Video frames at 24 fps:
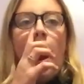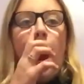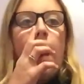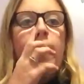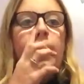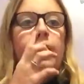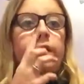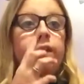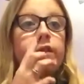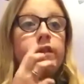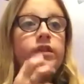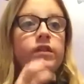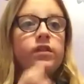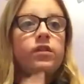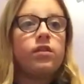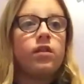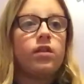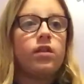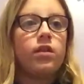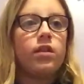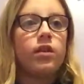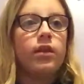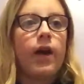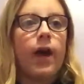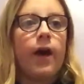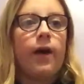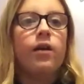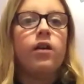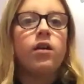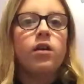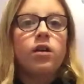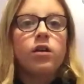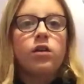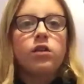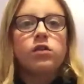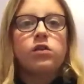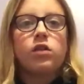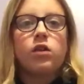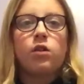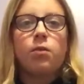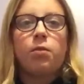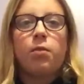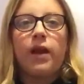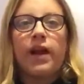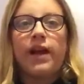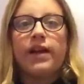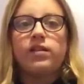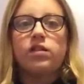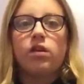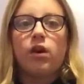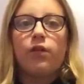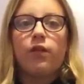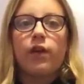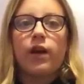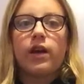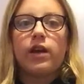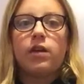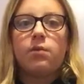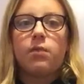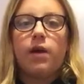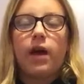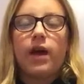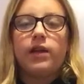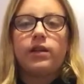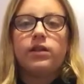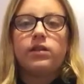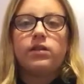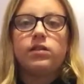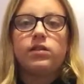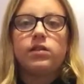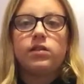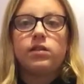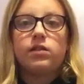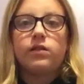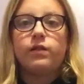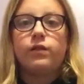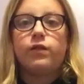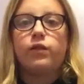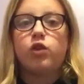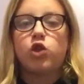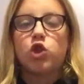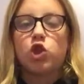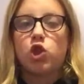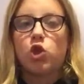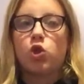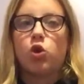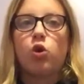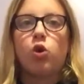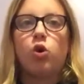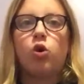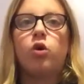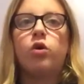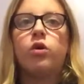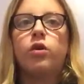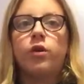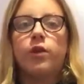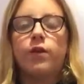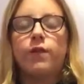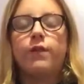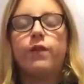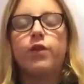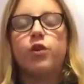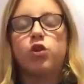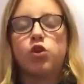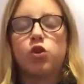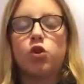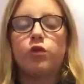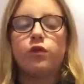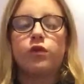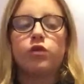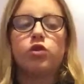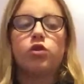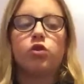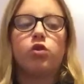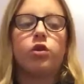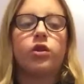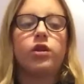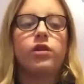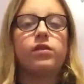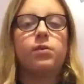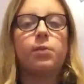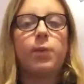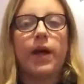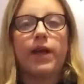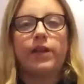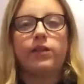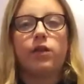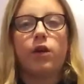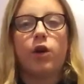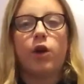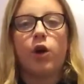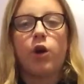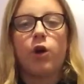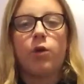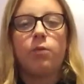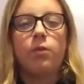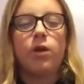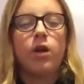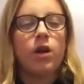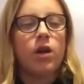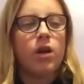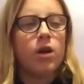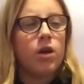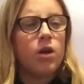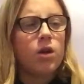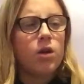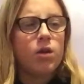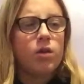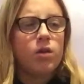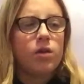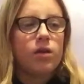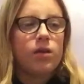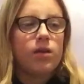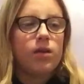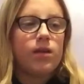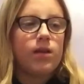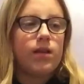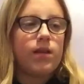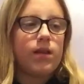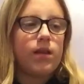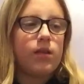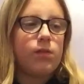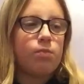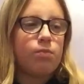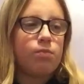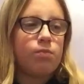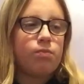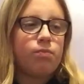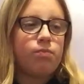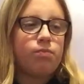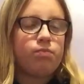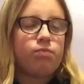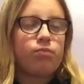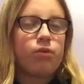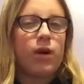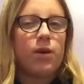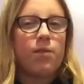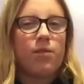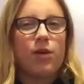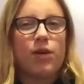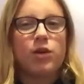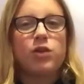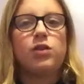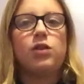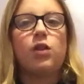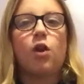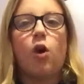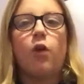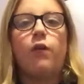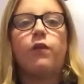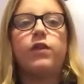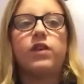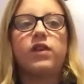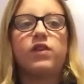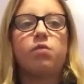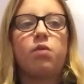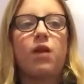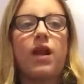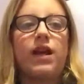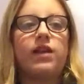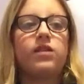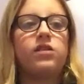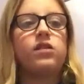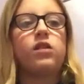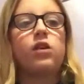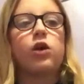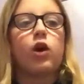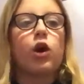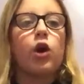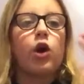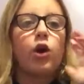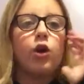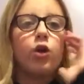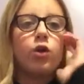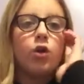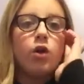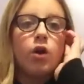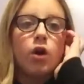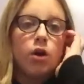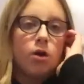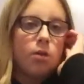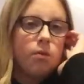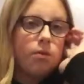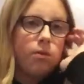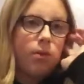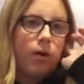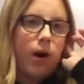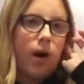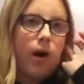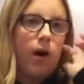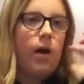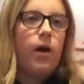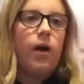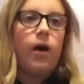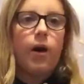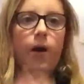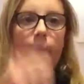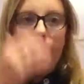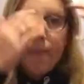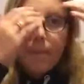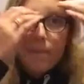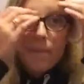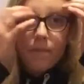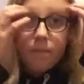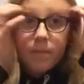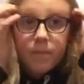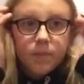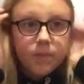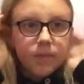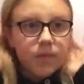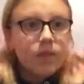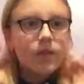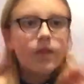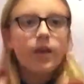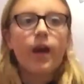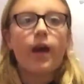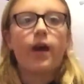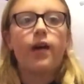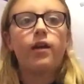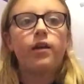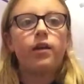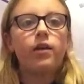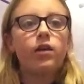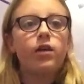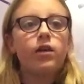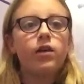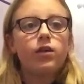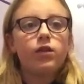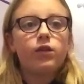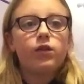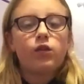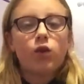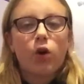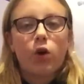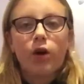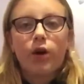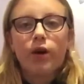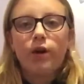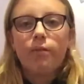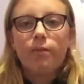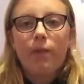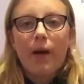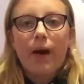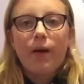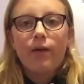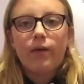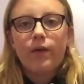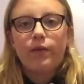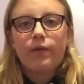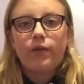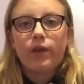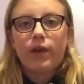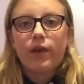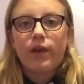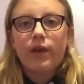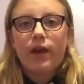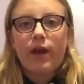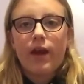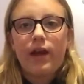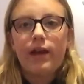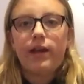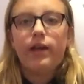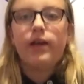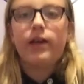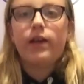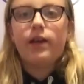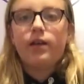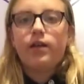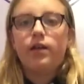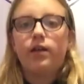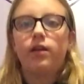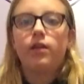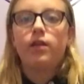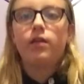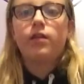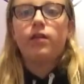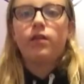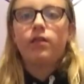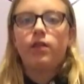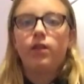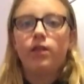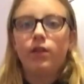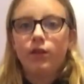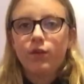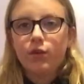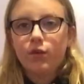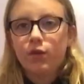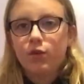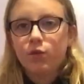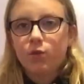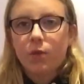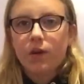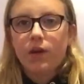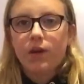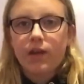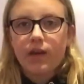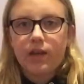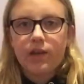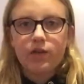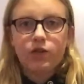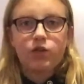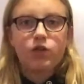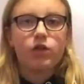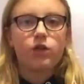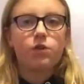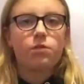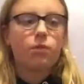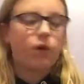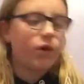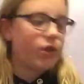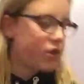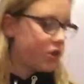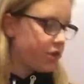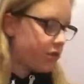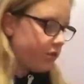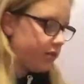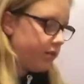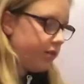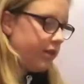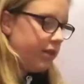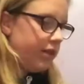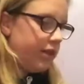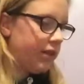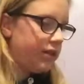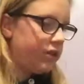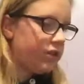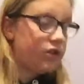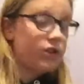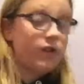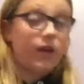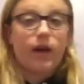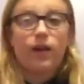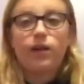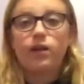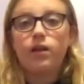And yeah, so the place I recommend for sure is Pets at Home. It's pretty much the obvious place to go, but yeah, sorry about if you hear any squeaking. It's just these